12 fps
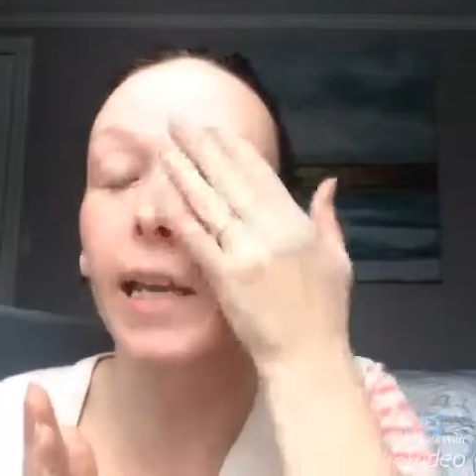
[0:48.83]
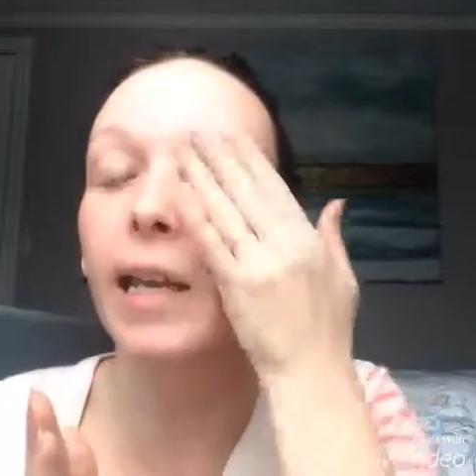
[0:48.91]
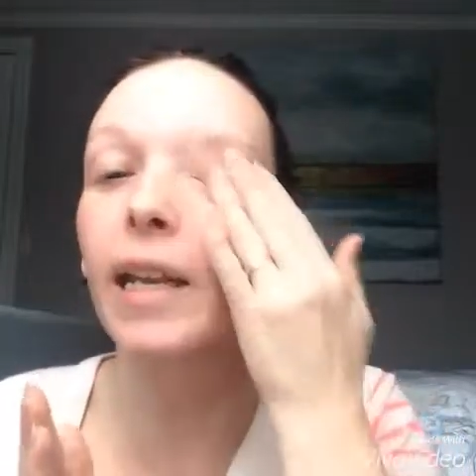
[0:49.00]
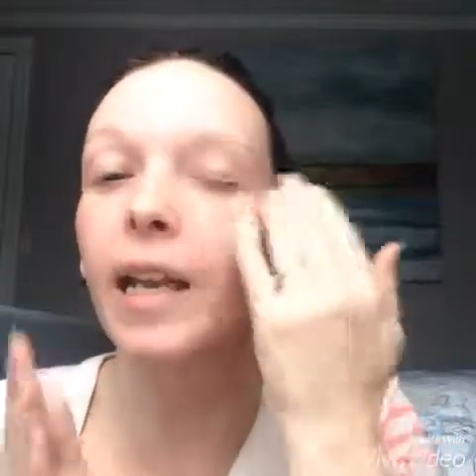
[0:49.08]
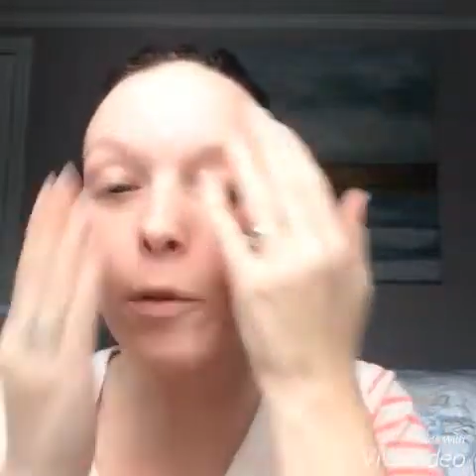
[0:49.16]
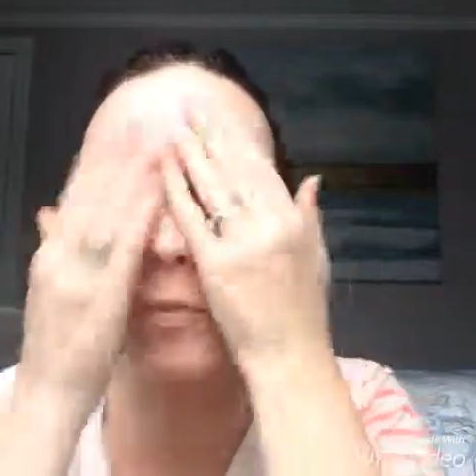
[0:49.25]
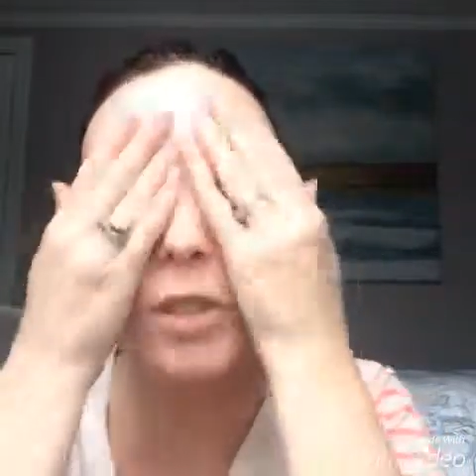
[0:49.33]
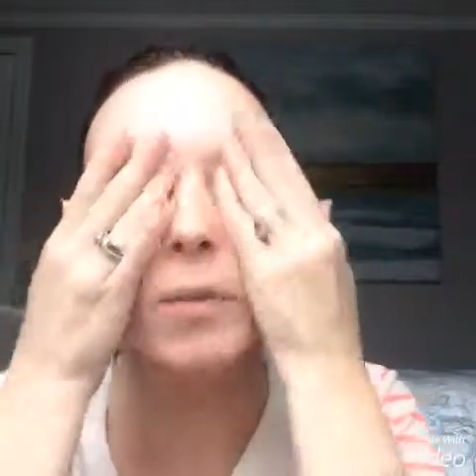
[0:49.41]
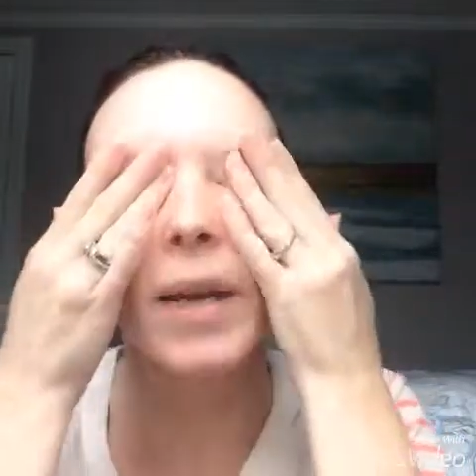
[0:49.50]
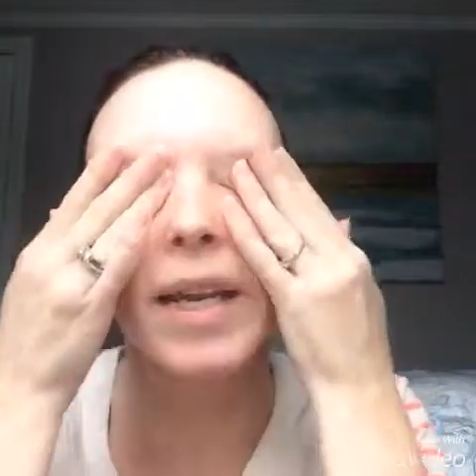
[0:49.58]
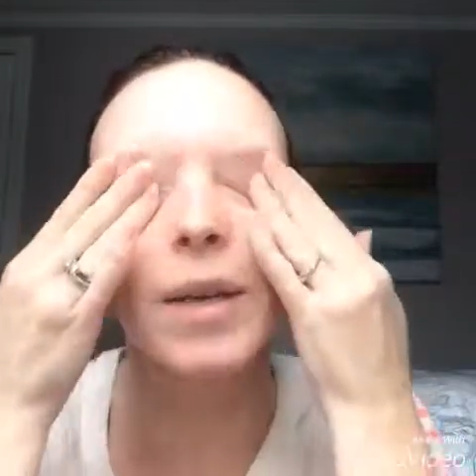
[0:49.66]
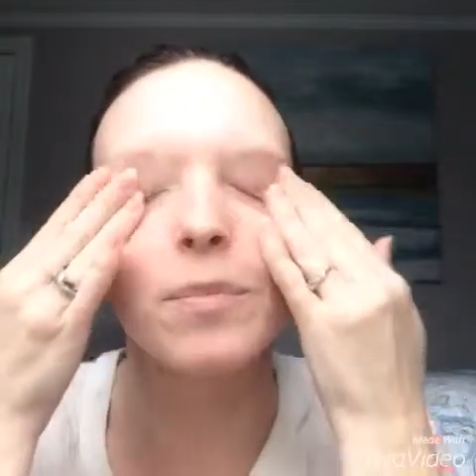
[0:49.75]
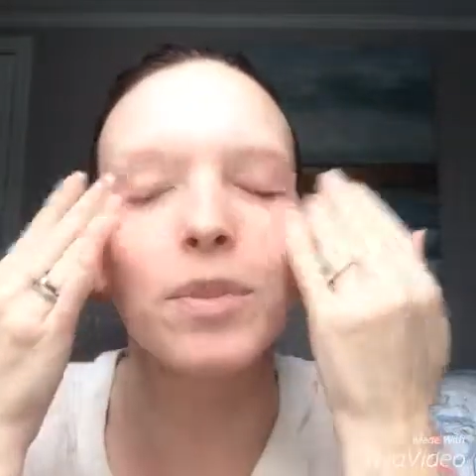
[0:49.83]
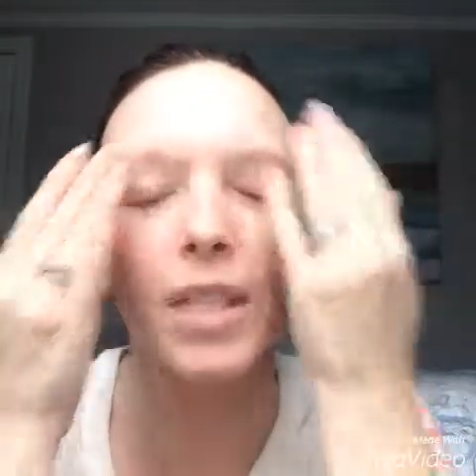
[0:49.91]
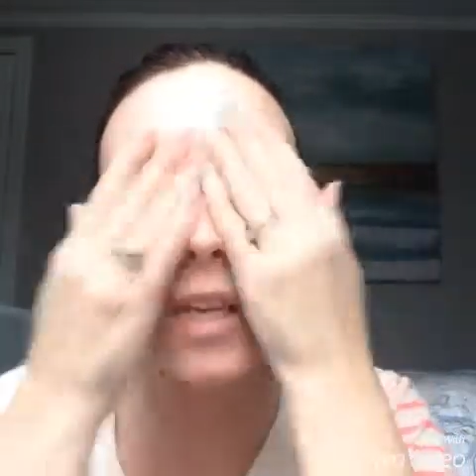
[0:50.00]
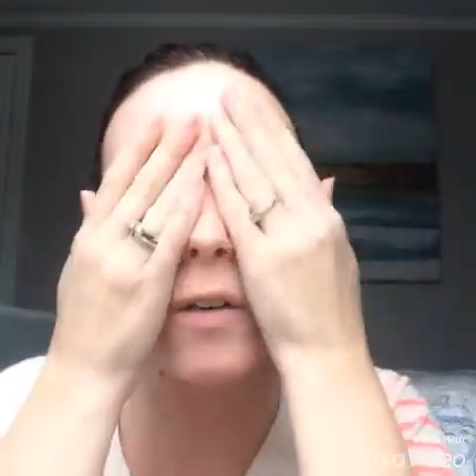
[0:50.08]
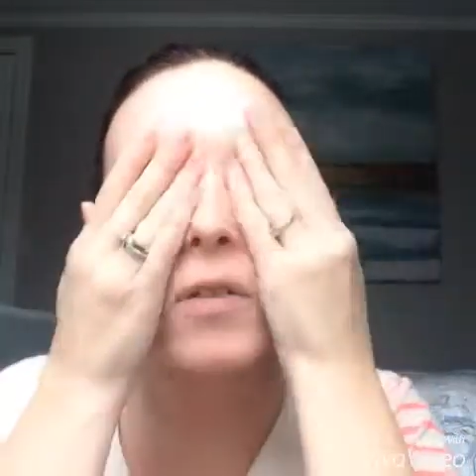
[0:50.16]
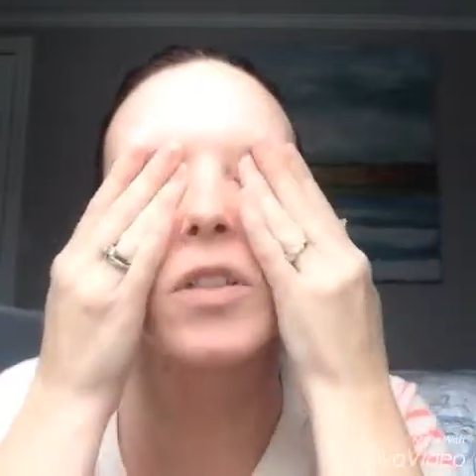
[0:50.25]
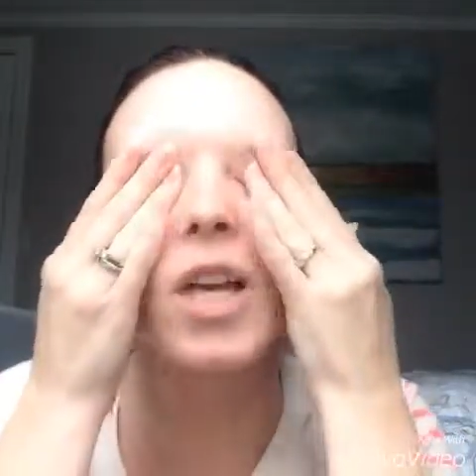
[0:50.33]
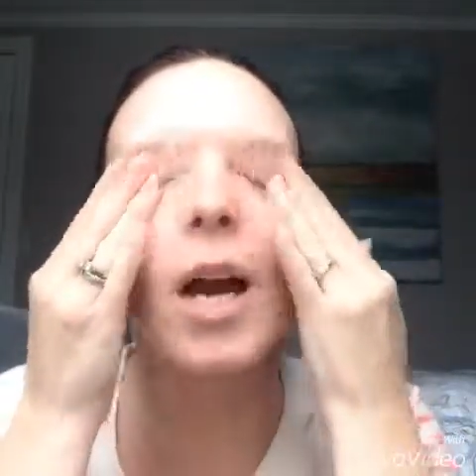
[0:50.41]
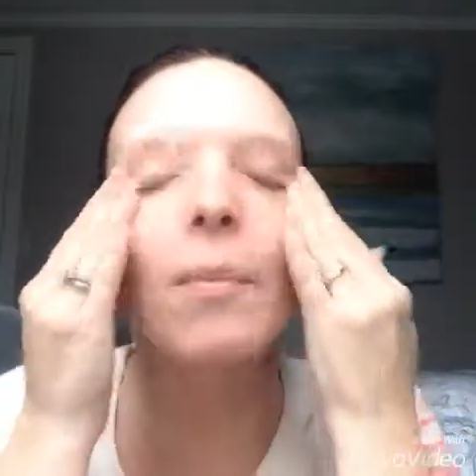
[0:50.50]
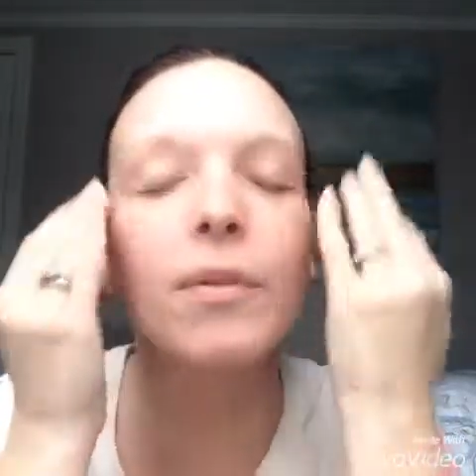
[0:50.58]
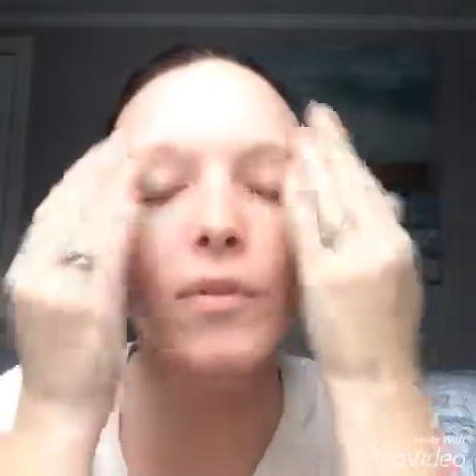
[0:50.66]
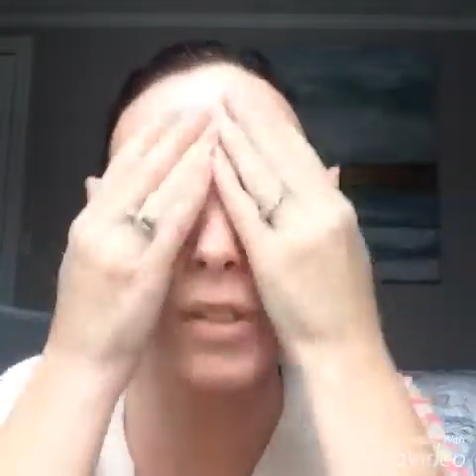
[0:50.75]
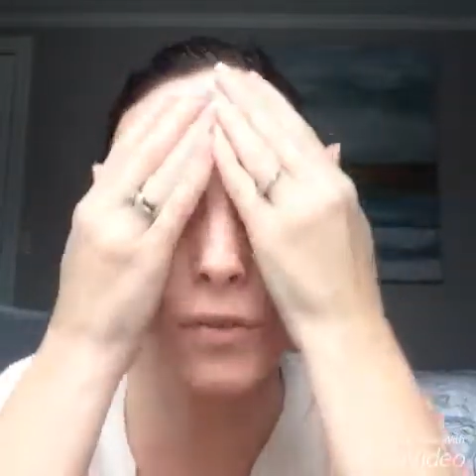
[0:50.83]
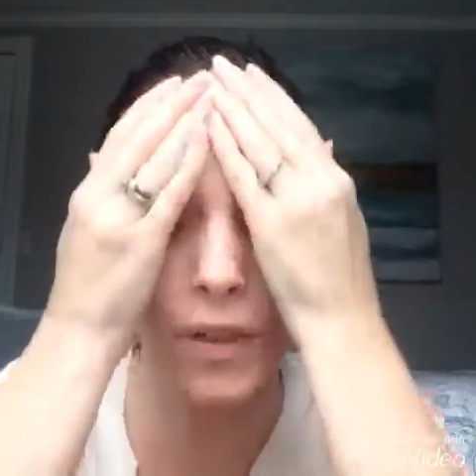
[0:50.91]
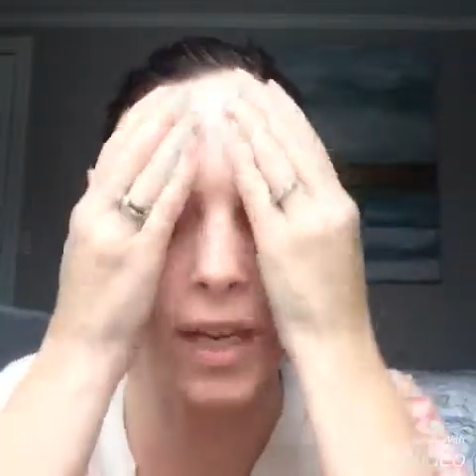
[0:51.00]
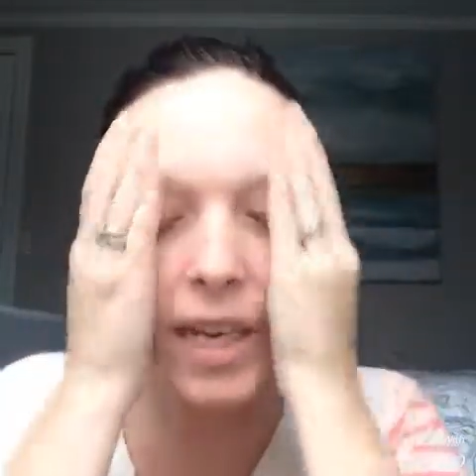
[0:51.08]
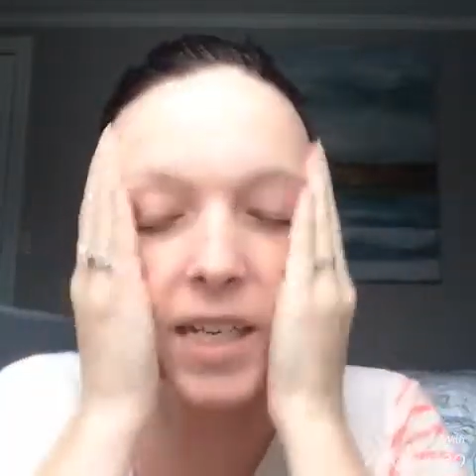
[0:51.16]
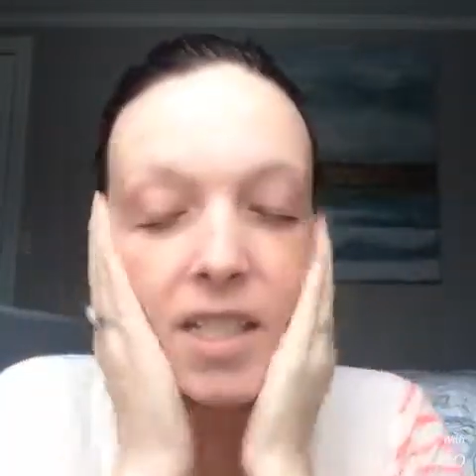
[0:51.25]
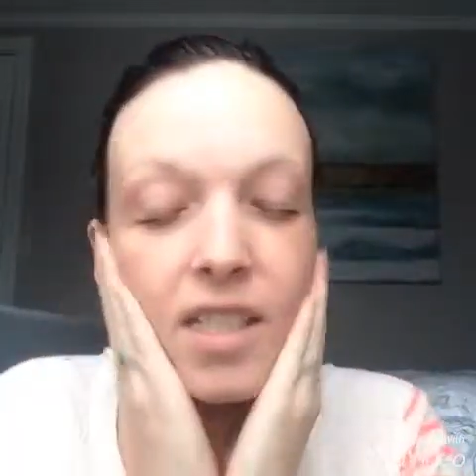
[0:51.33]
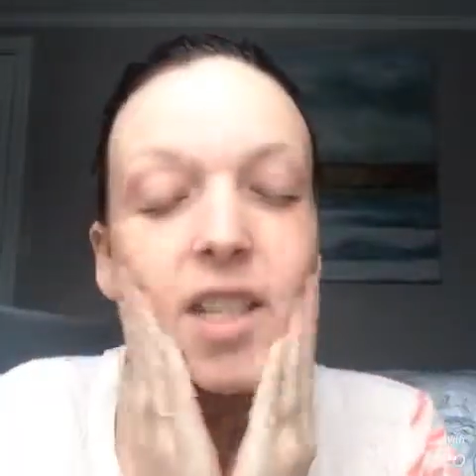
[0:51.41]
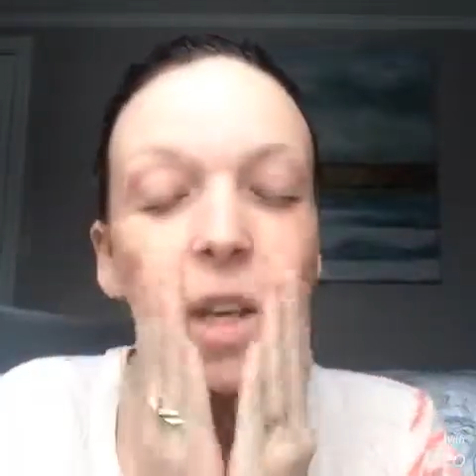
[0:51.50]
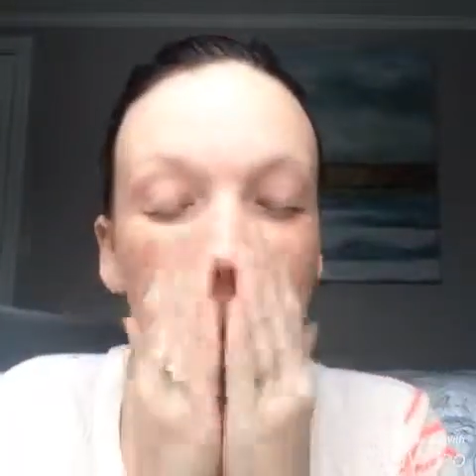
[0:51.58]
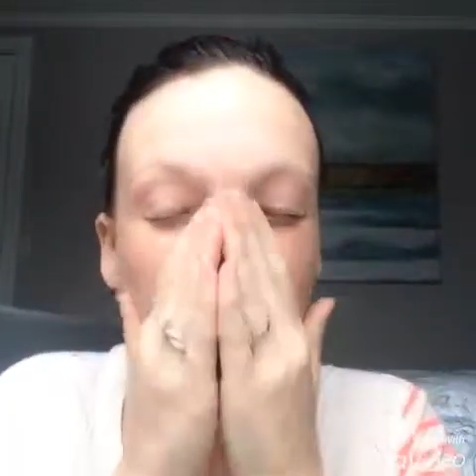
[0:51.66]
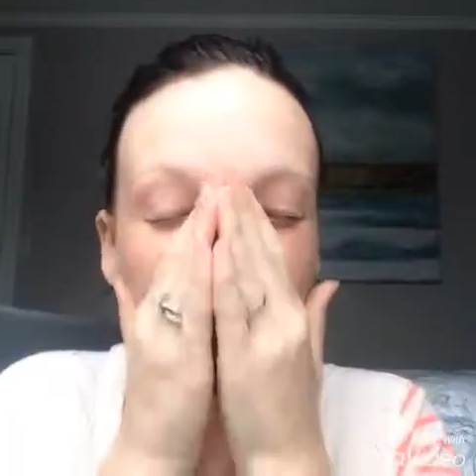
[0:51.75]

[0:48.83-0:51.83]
and helps your makeup sit on top of your face